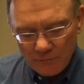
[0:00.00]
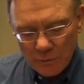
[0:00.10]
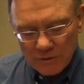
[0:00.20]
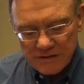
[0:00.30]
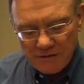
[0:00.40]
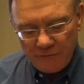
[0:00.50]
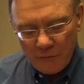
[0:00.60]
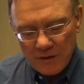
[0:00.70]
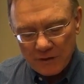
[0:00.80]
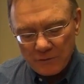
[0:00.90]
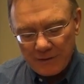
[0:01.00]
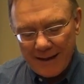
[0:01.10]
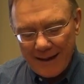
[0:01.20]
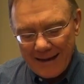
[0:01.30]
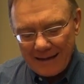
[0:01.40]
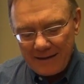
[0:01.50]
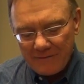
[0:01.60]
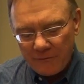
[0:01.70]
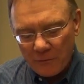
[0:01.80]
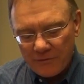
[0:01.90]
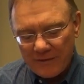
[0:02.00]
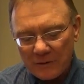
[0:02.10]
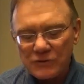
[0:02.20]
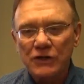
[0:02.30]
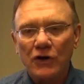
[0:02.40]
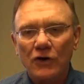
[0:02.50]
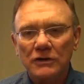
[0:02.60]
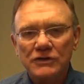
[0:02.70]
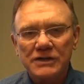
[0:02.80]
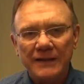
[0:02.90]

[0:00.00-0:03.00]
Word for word: was $484,000,